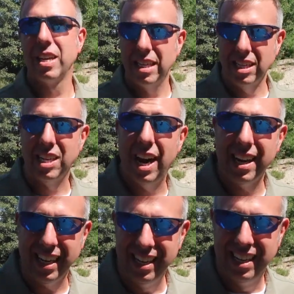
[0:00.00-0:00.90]
still hit the
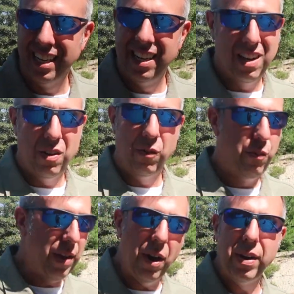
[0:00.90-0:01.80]
target
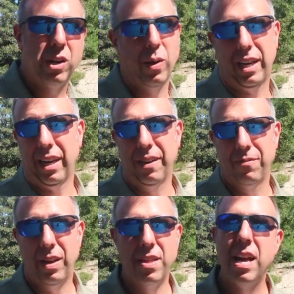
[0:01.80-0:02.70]
very quickly.
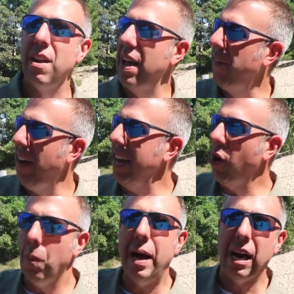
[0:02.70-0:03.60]
And then if I
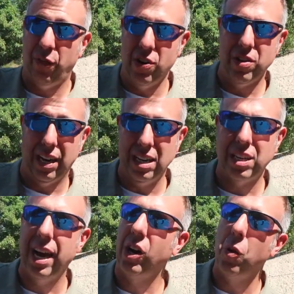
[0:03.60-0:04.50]
go back further,
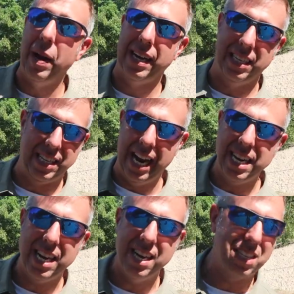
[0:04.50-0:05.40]
let's say I go back to
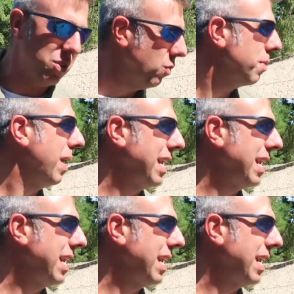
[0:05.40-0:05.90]
ten yards, we